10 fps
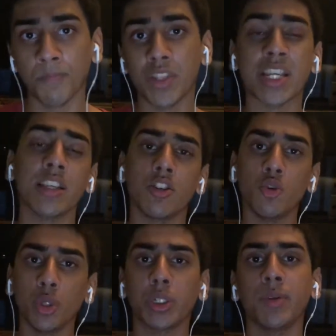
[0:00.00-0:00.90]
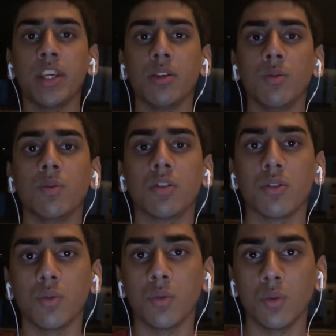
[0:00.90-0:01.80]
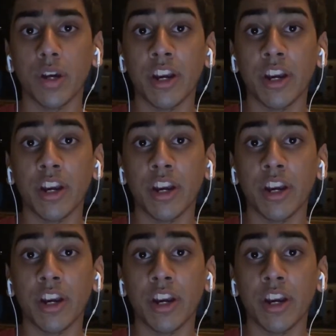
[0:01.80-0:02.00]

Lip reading: This is usually used to